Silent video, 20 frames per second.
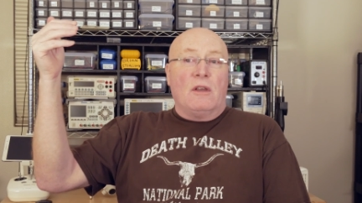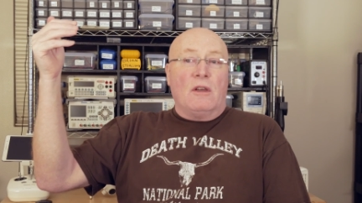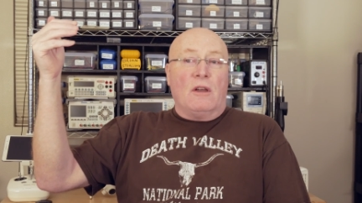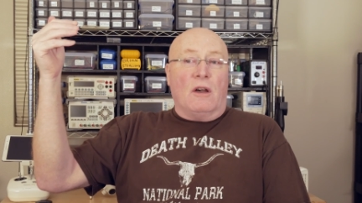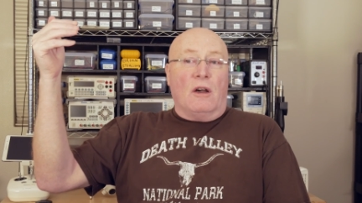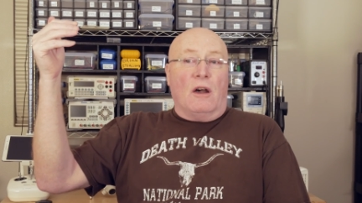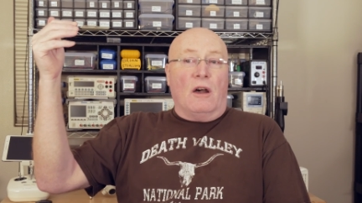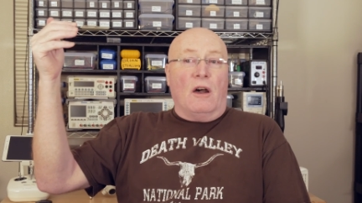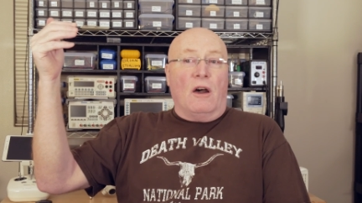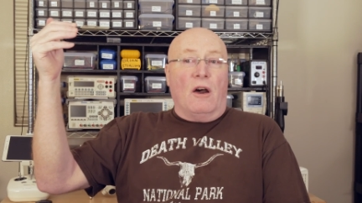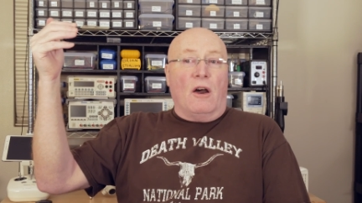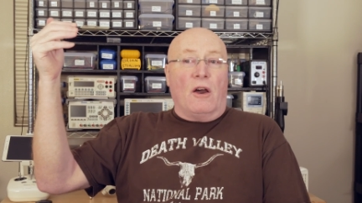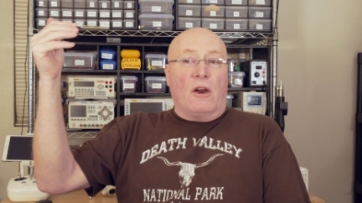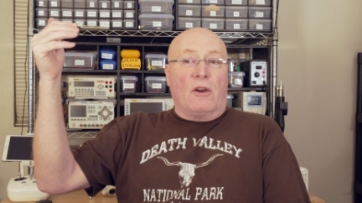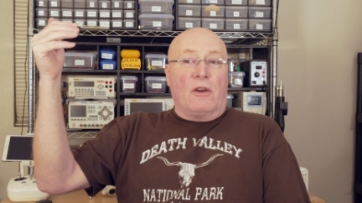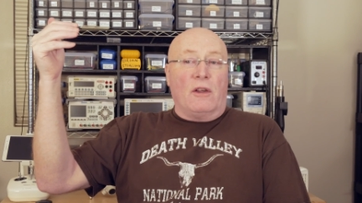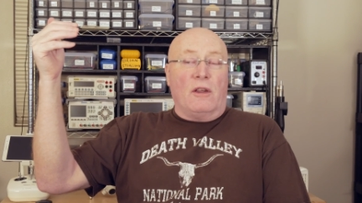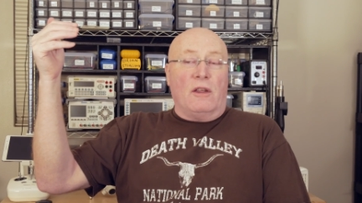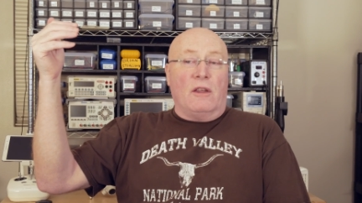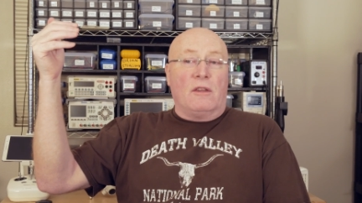
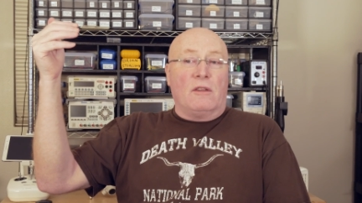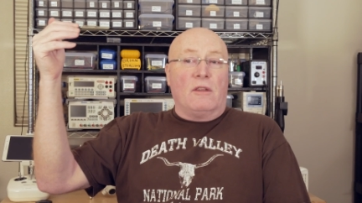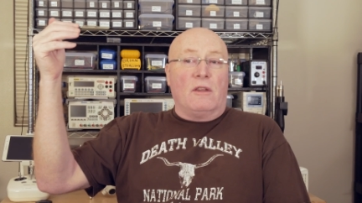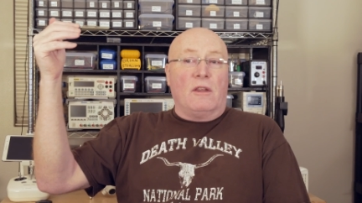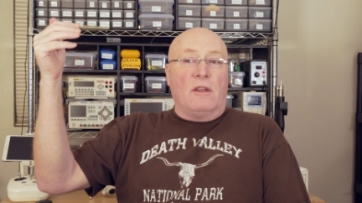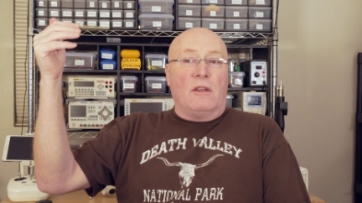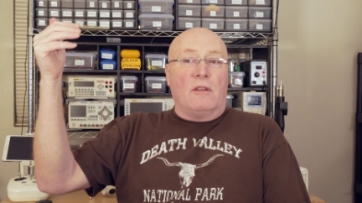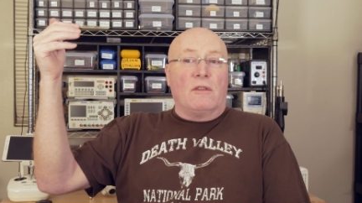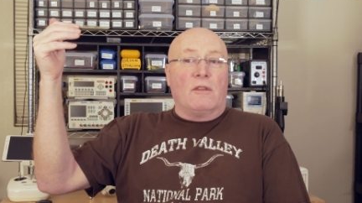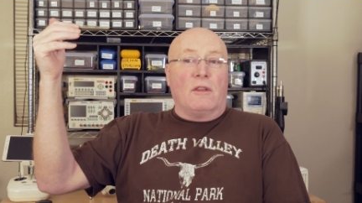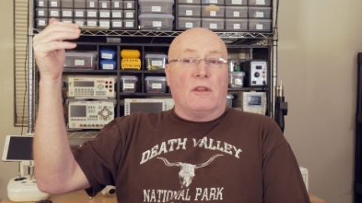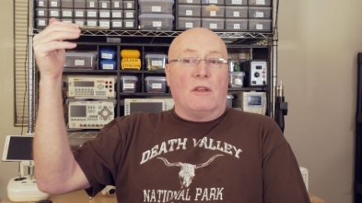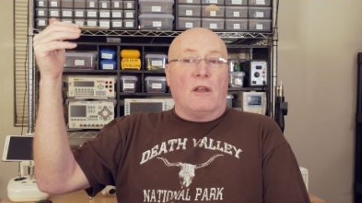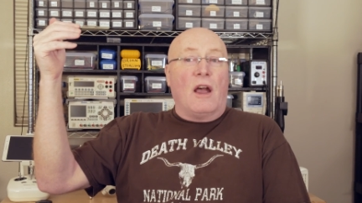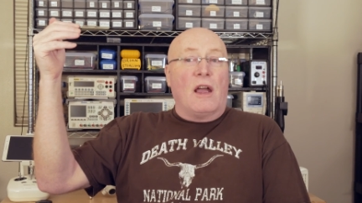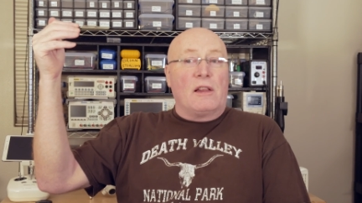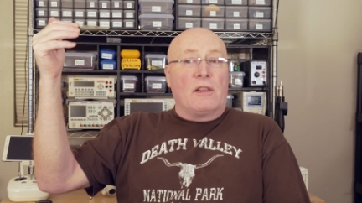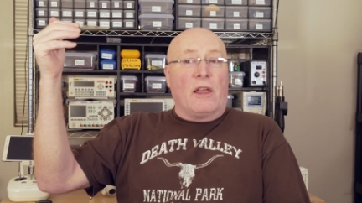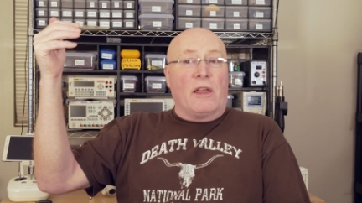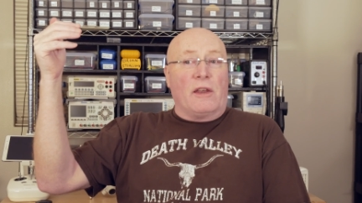are in the
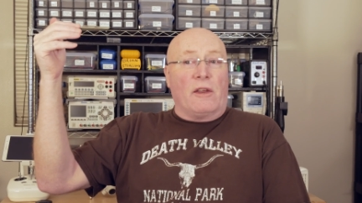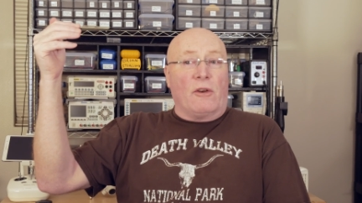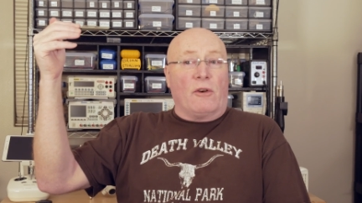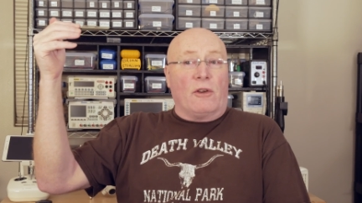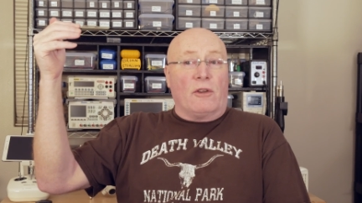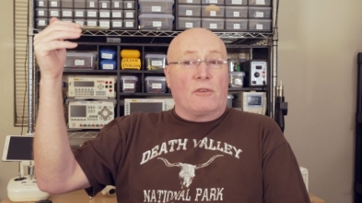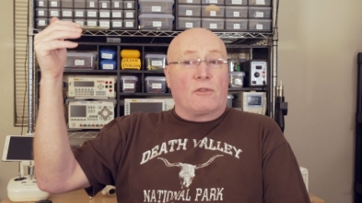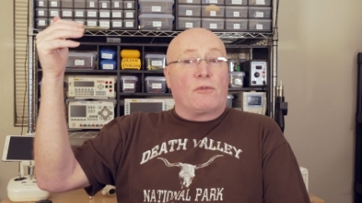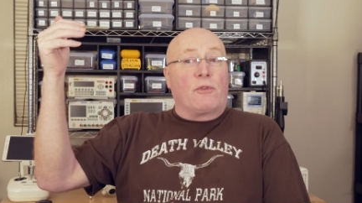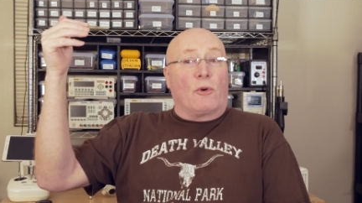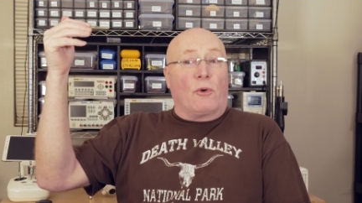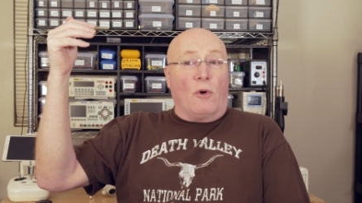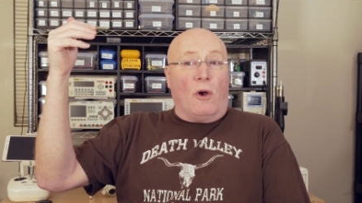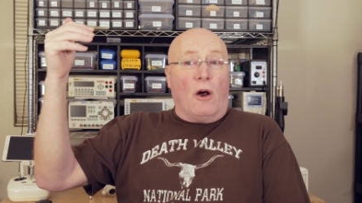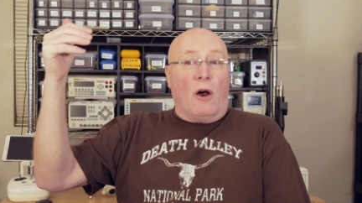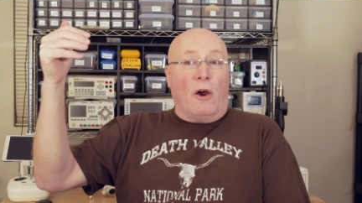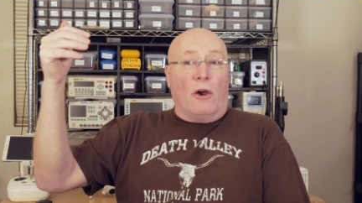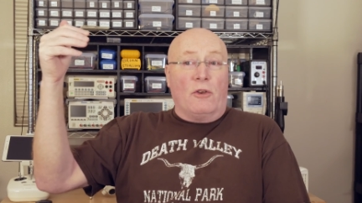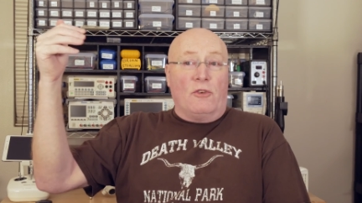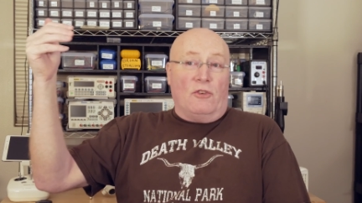highlight areas for
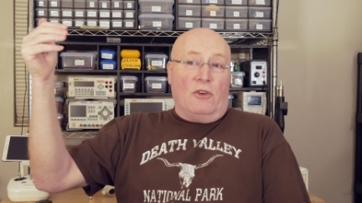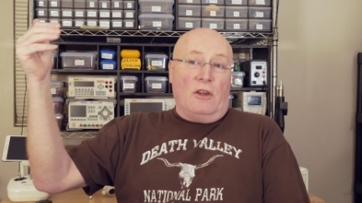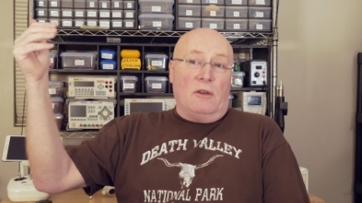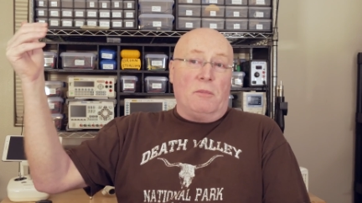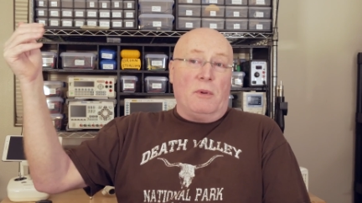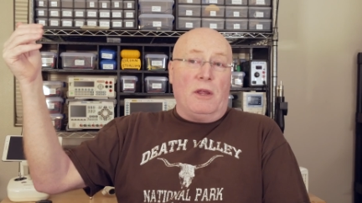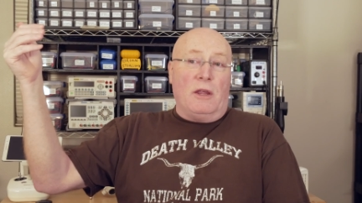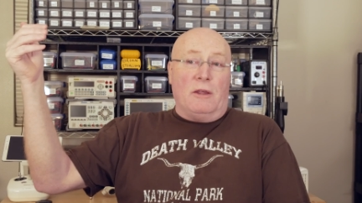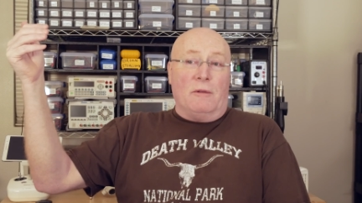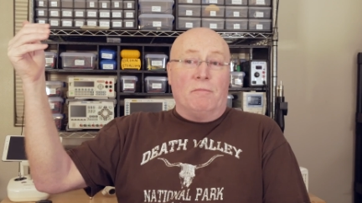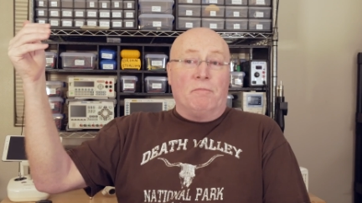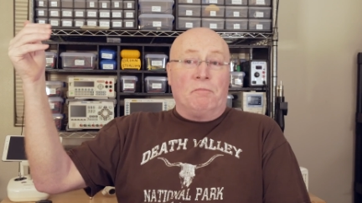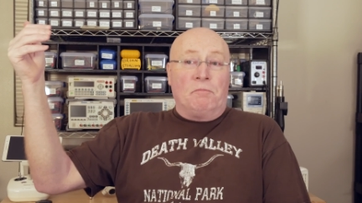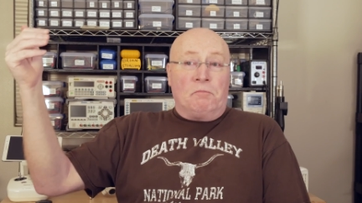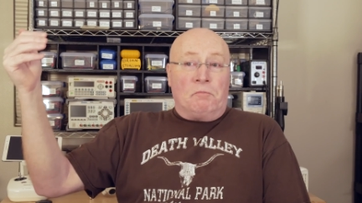R, G, and B.